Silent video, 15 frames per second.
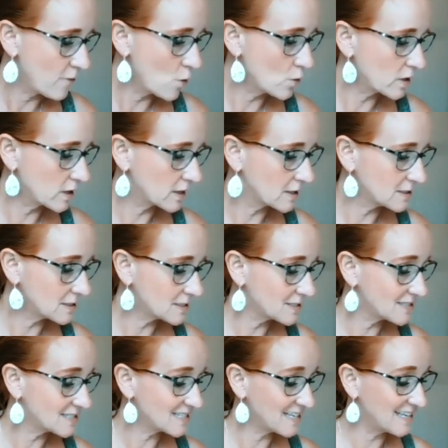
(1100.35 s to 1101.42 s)

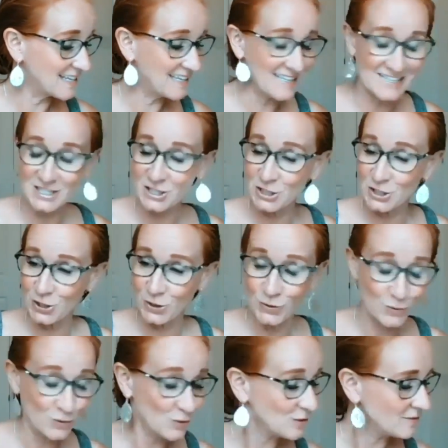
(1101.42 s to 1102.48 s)
focus, in
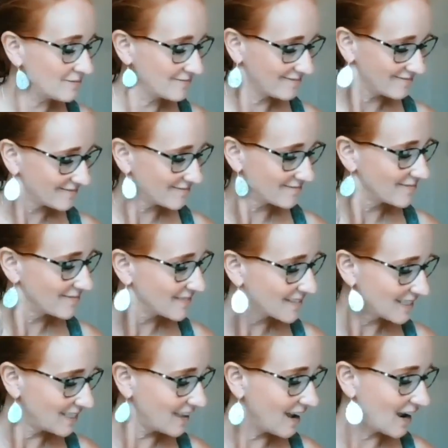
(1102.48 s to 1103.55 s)
tune,
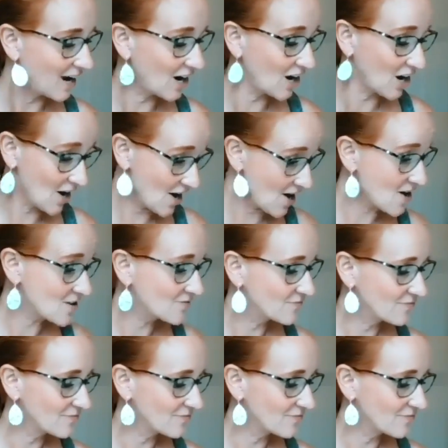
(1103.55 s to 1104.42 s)
thinker,